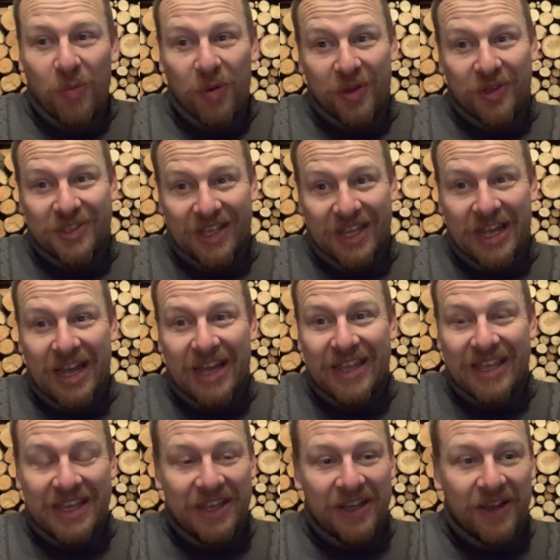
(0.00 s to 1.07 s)
but there's a guy
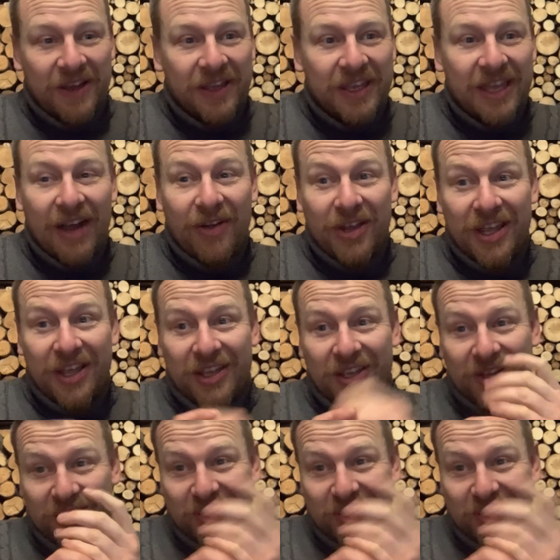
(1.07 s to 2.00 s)
here carrying